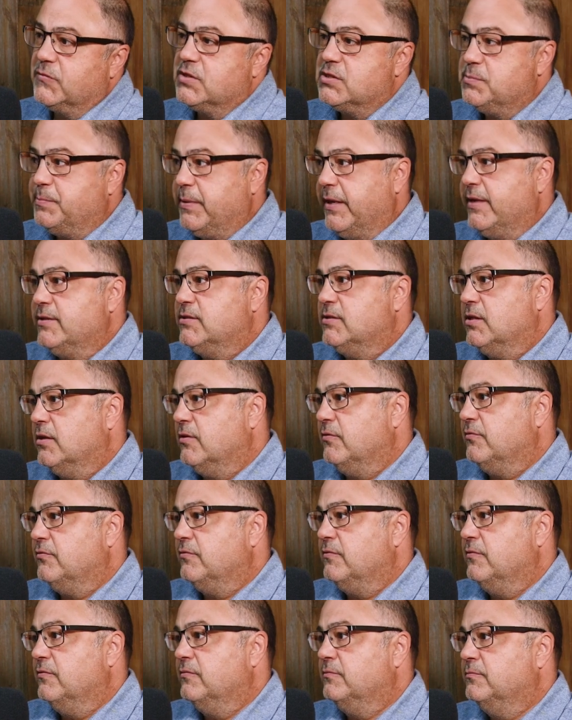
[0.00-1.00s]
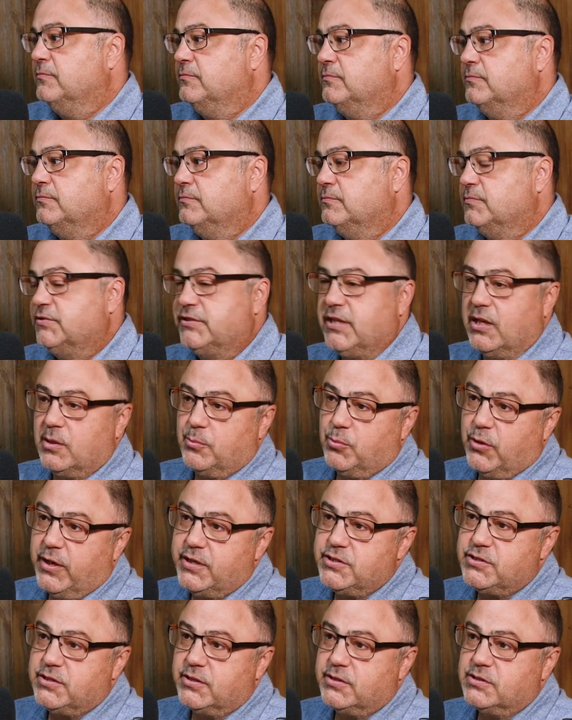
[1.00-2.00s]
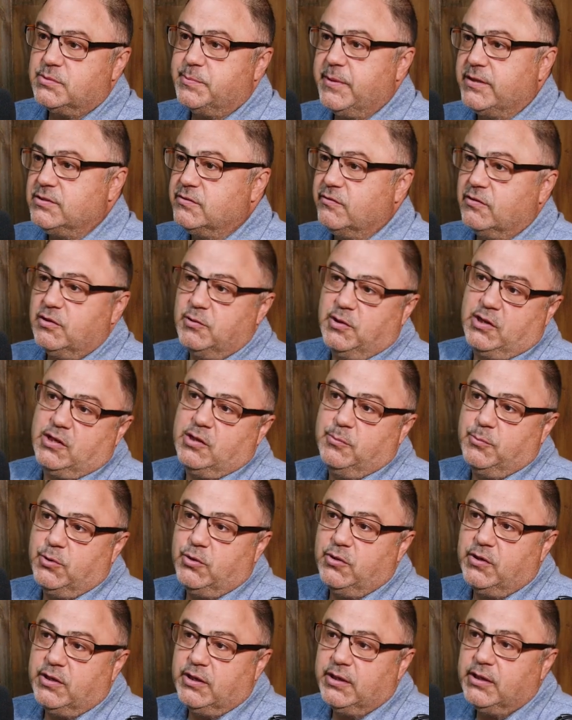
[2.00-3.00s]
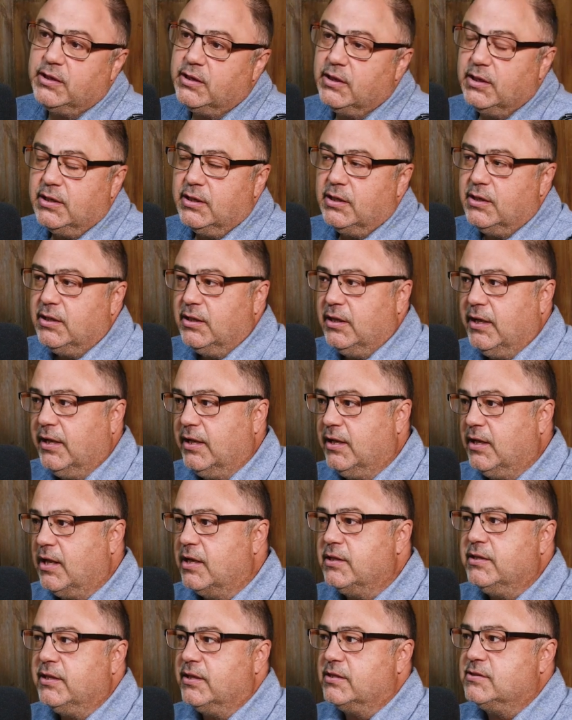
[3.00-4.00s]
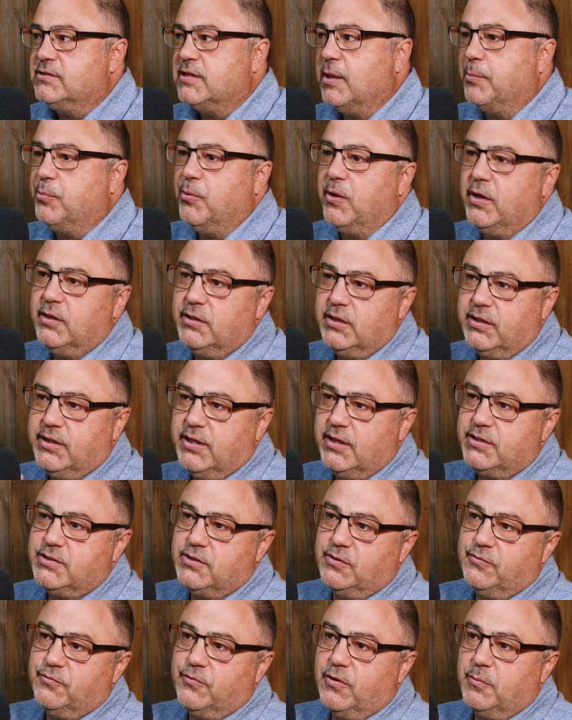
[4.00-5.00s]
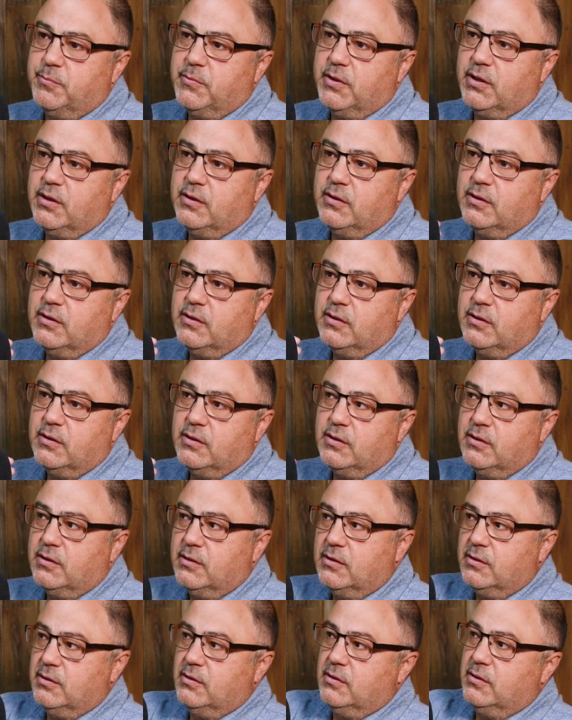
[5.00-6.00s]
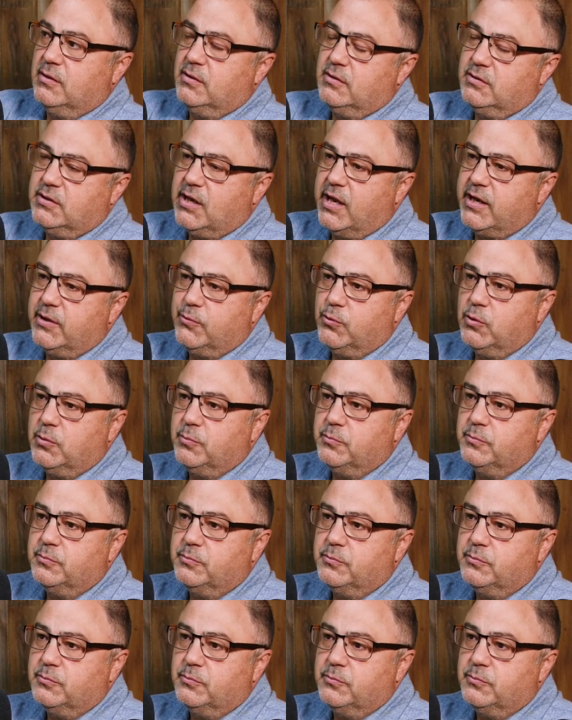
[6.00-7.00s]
space of celebrations, basic community, and I think separating the kitchen from the dining room